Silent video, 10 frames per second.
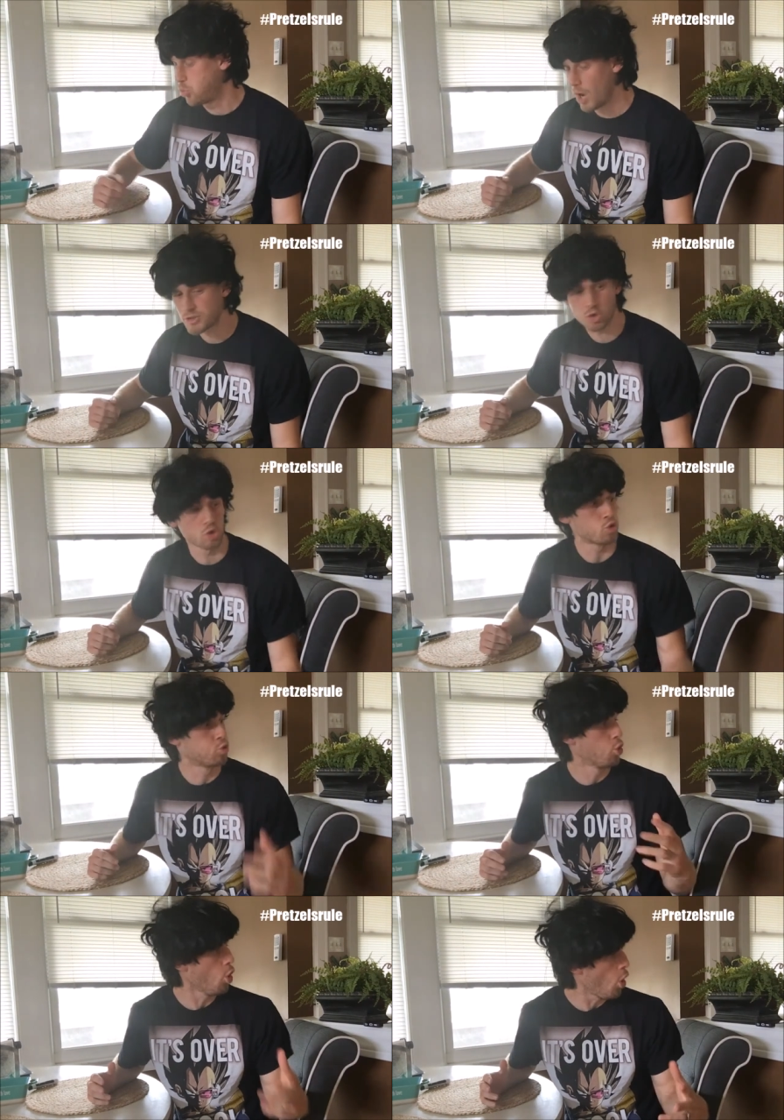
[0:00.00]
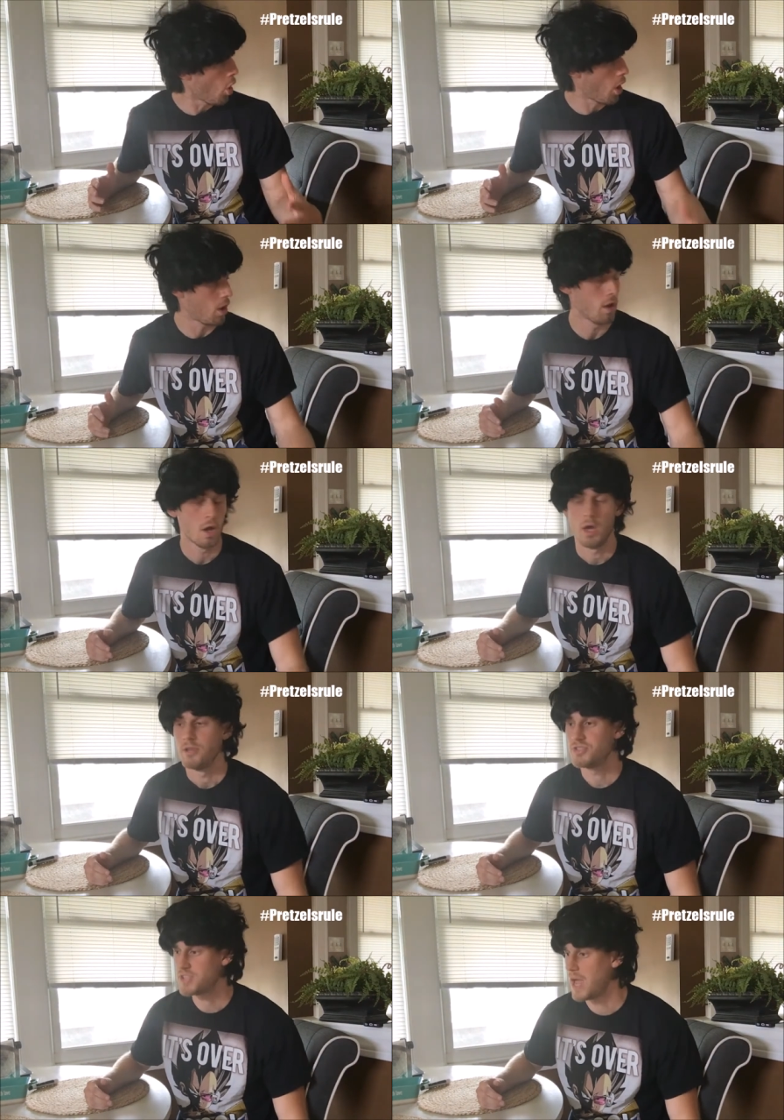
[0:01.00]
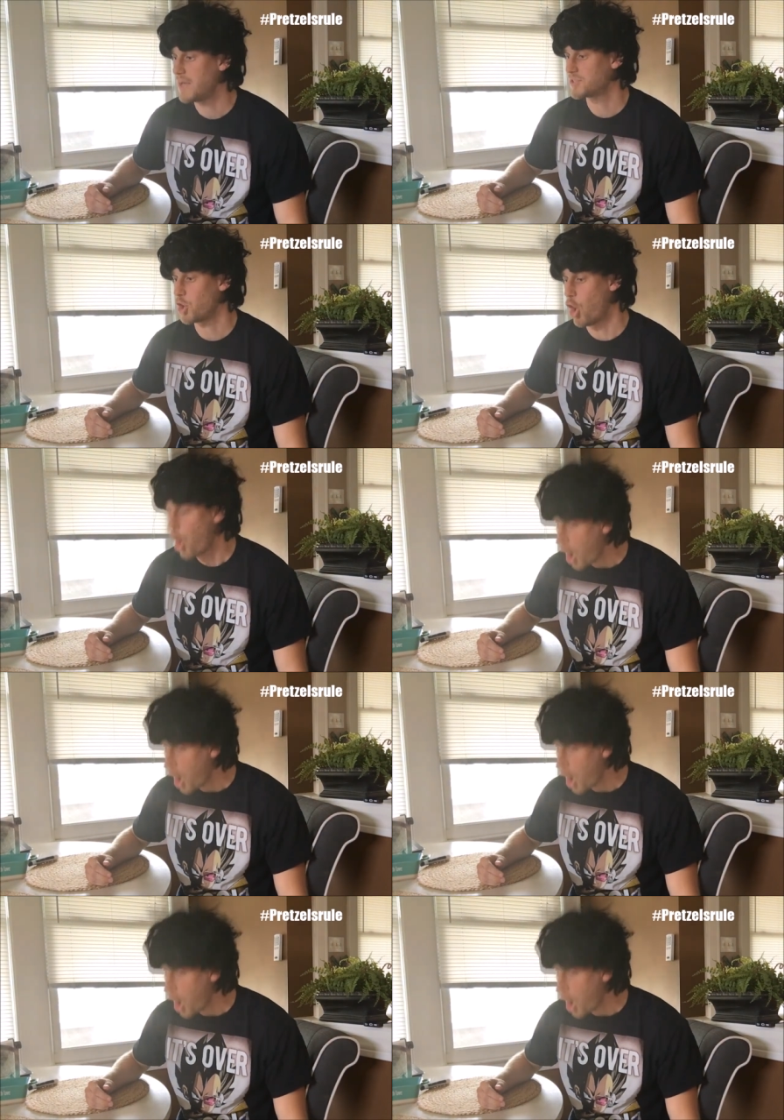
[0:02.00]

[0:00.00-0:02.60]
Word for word: Pretzels rule! This day is